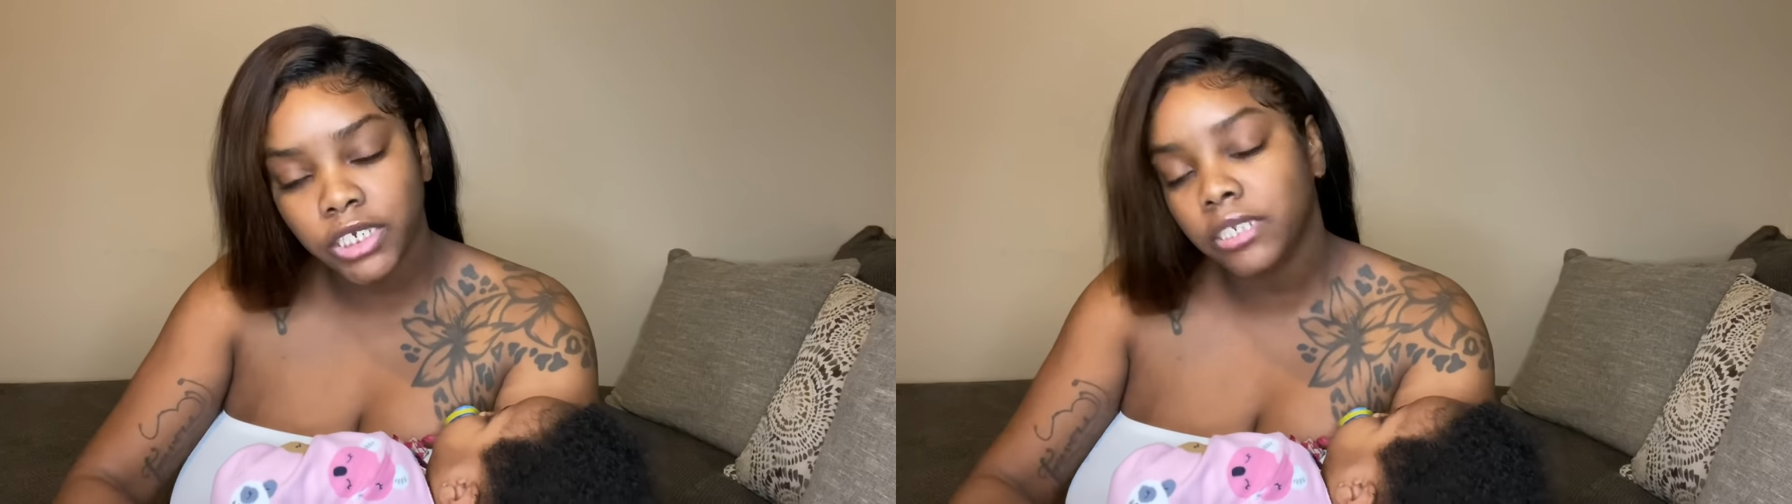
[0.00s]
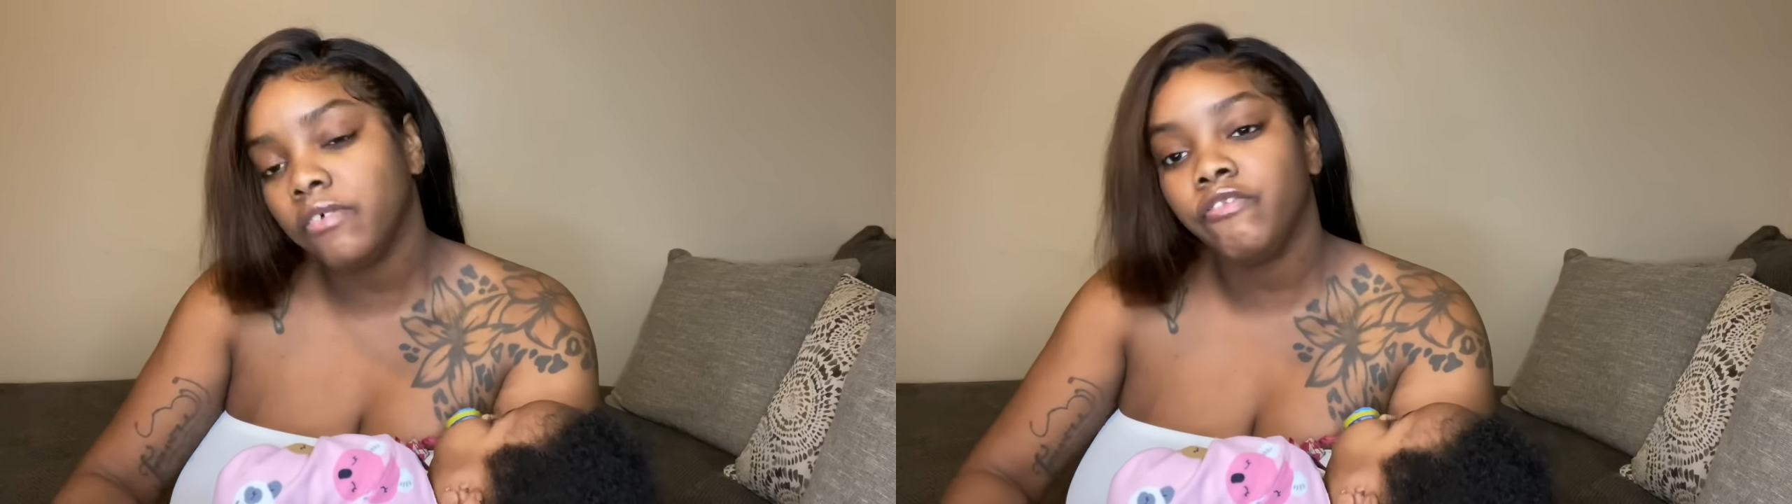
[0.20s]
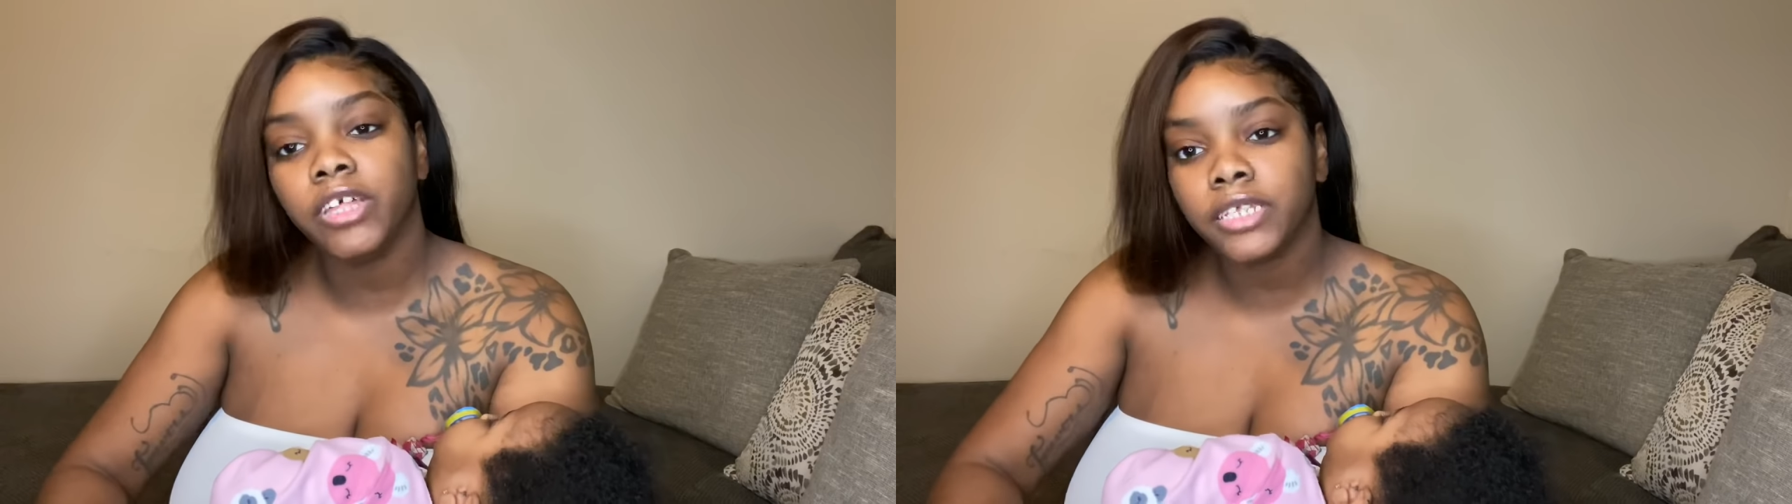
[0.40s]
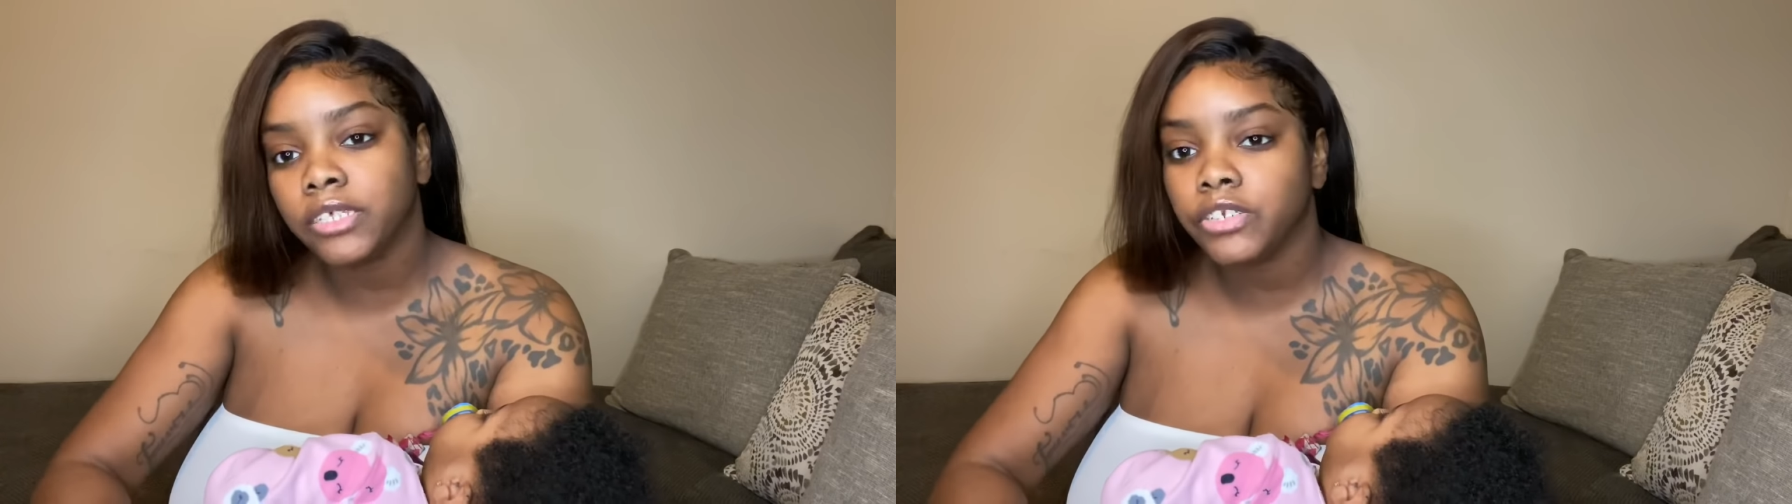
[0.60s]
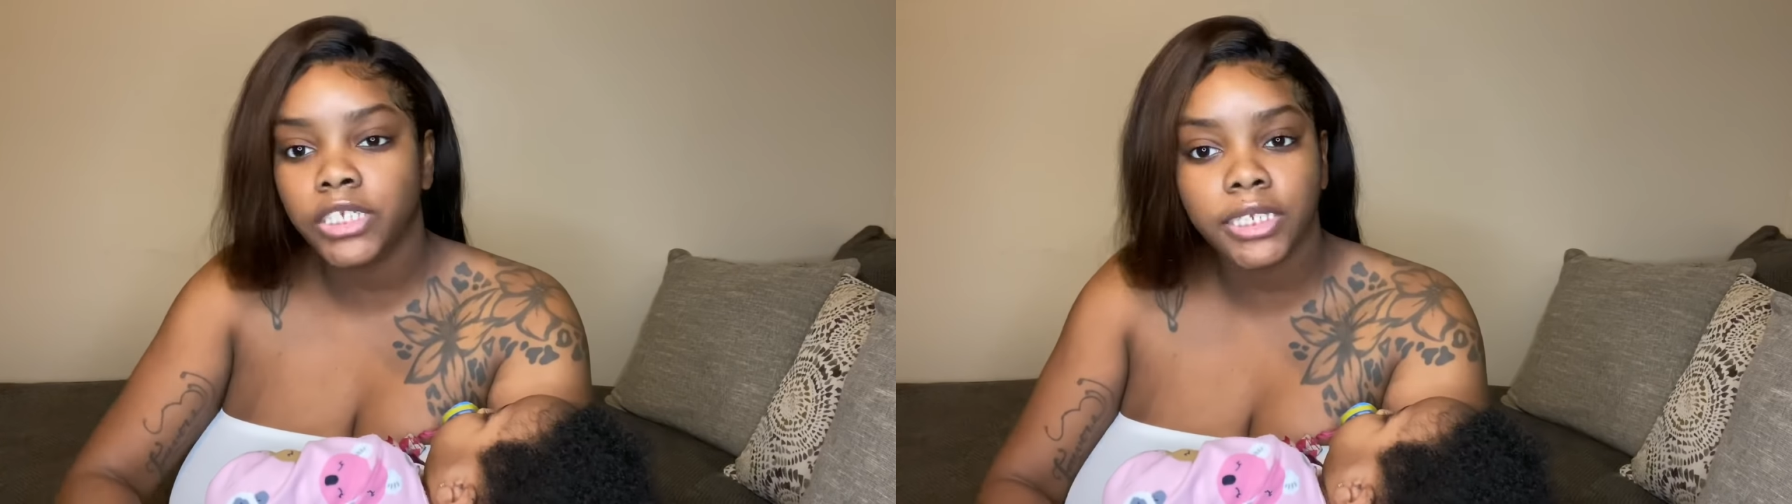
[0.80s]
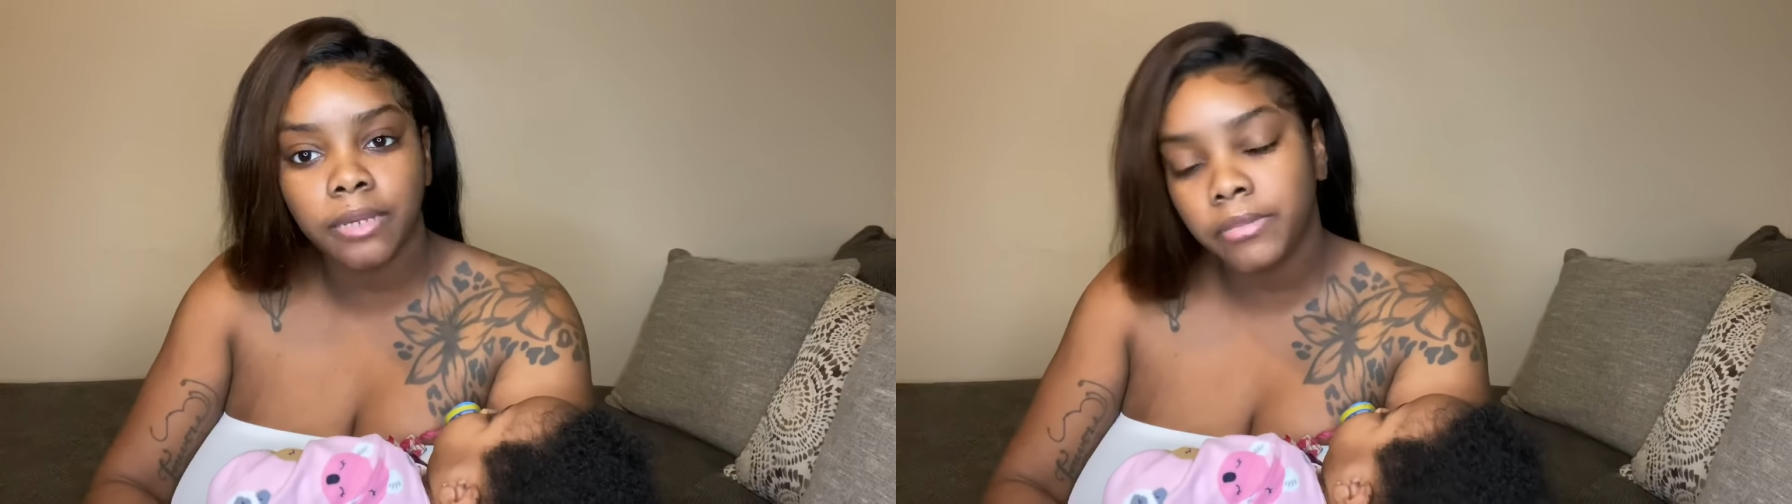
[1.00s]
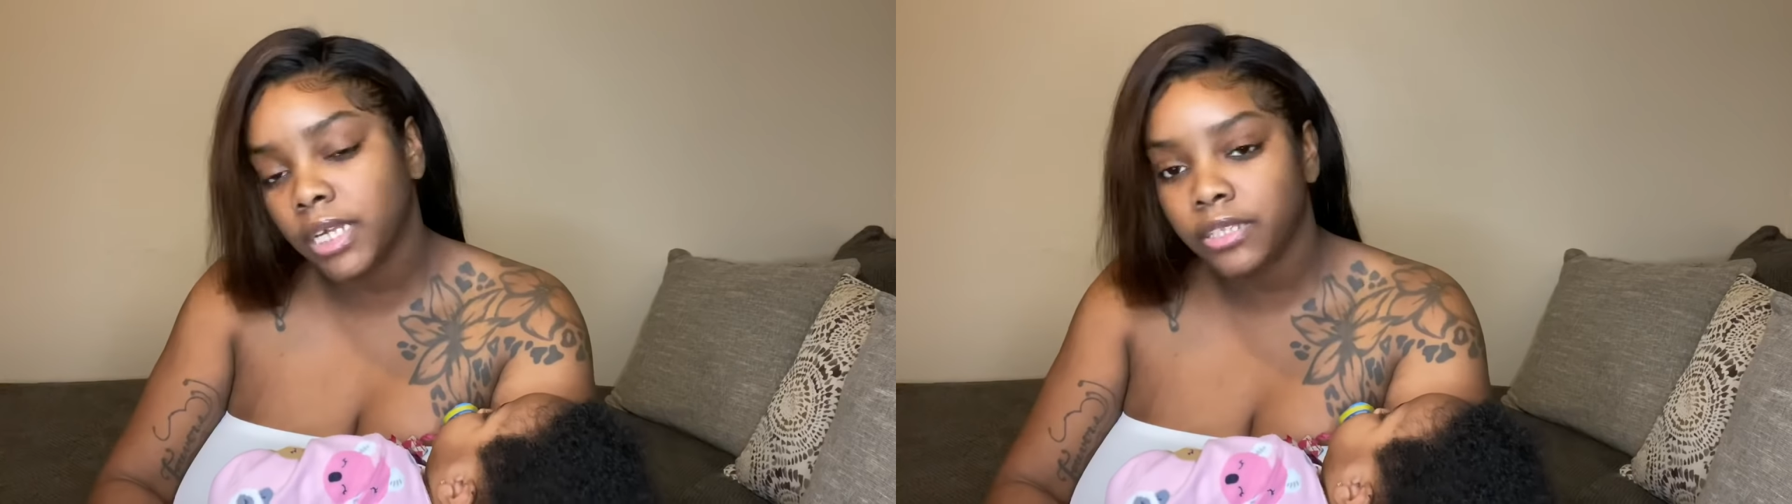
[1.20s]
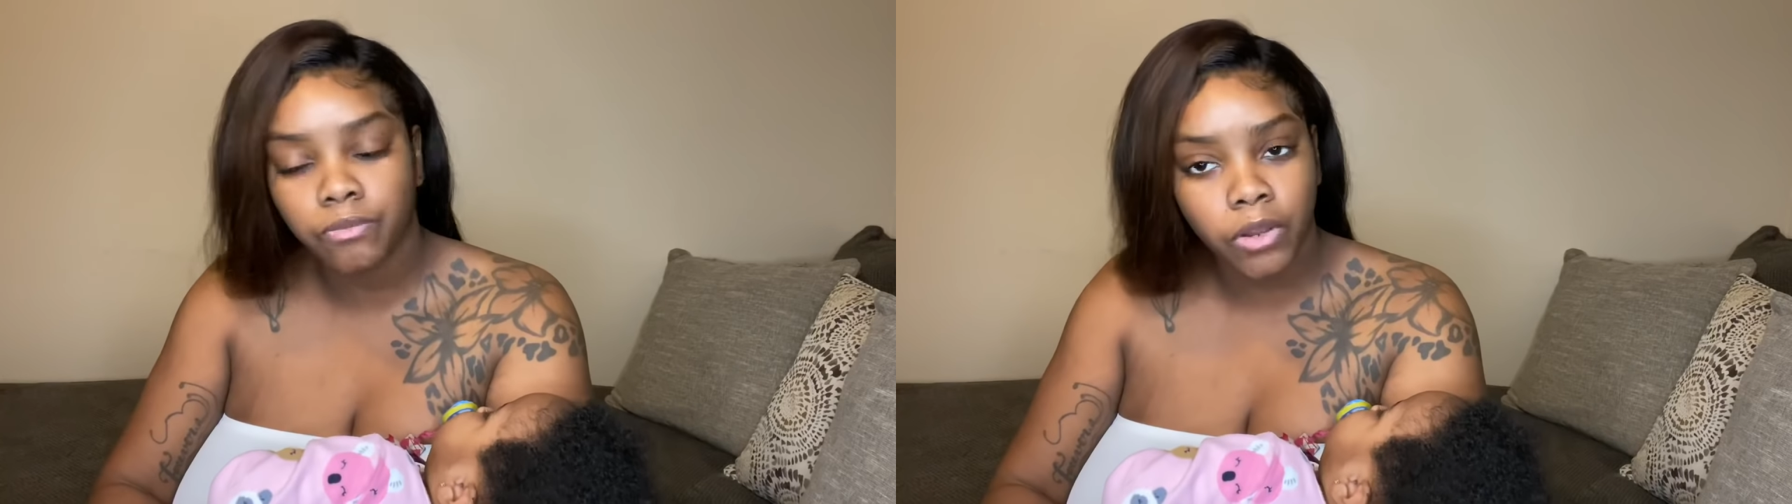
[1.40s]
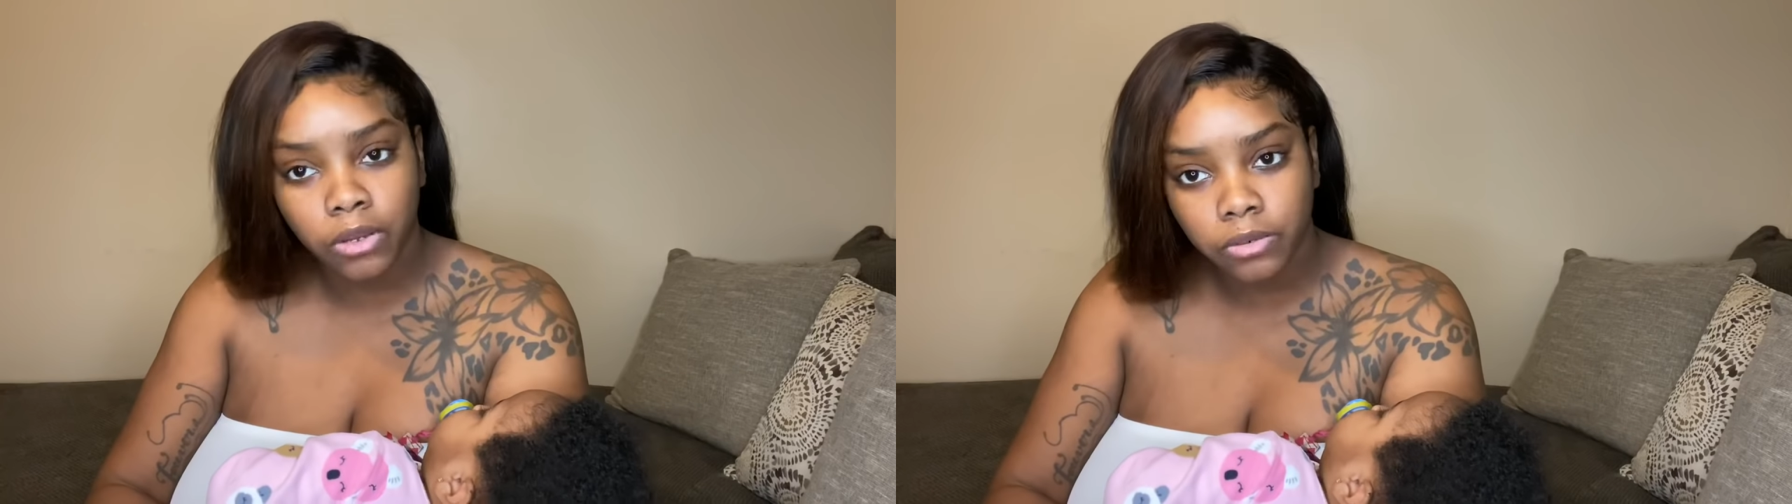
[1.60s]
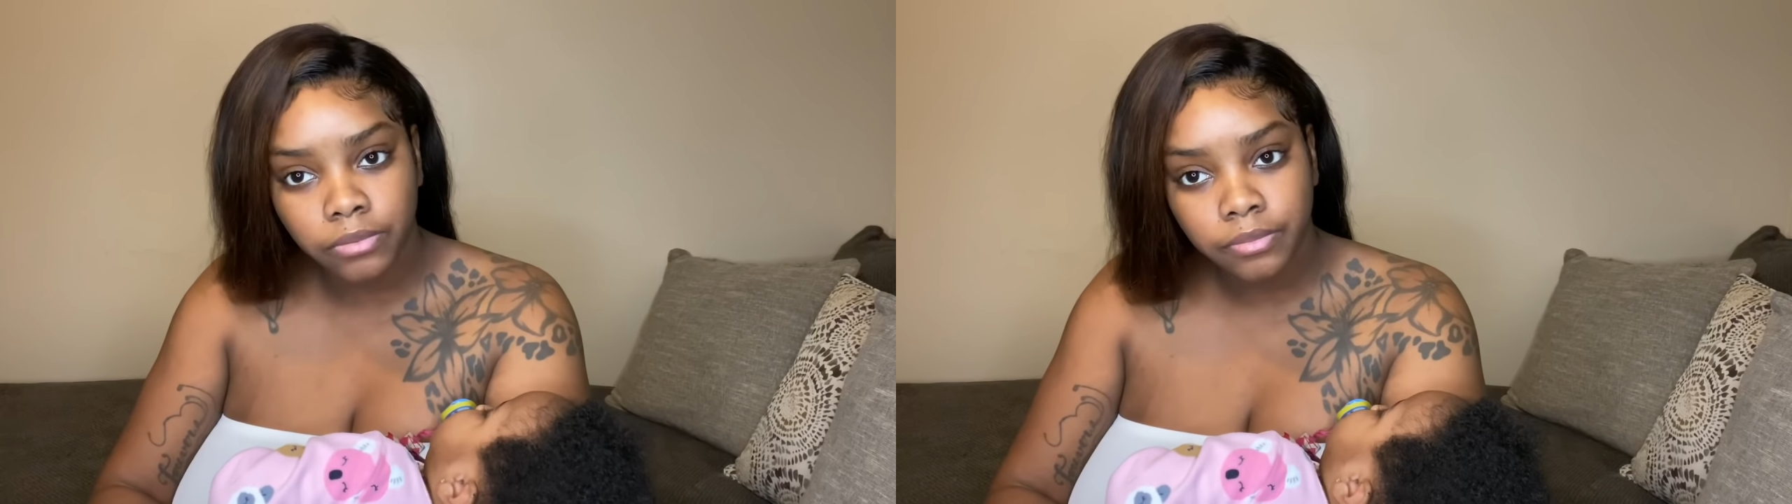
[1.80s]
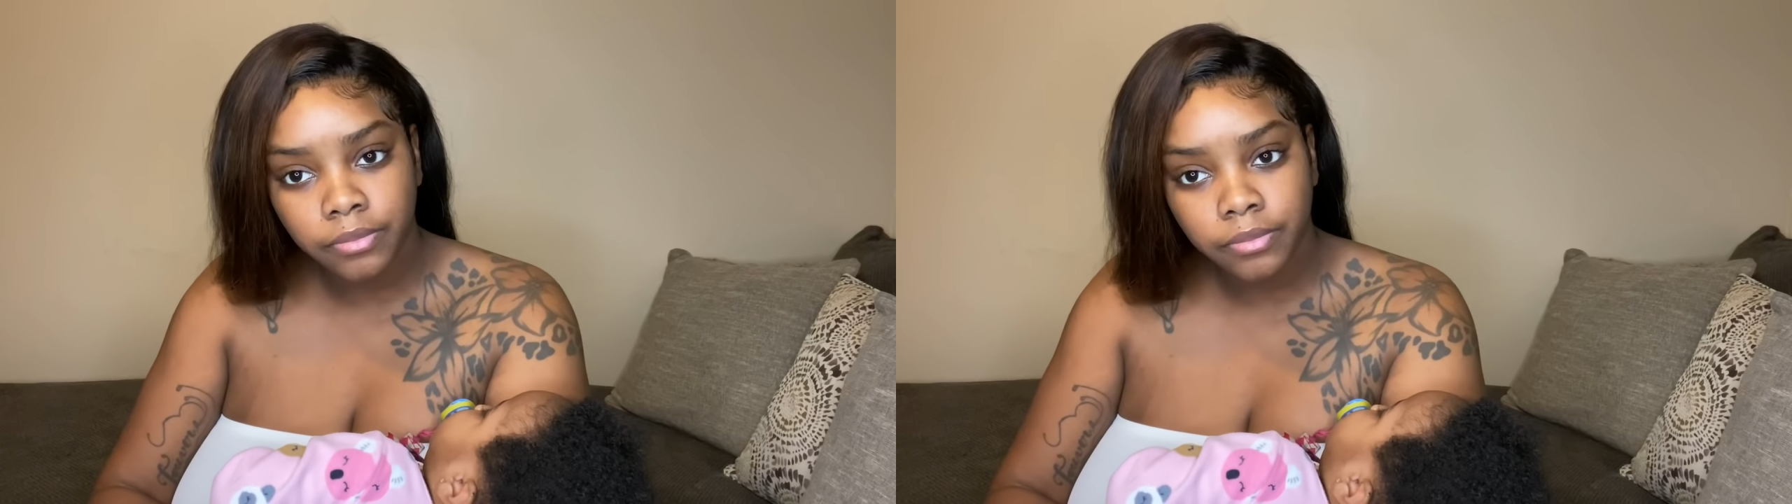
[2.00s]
don't feel as though she did nothing wrong.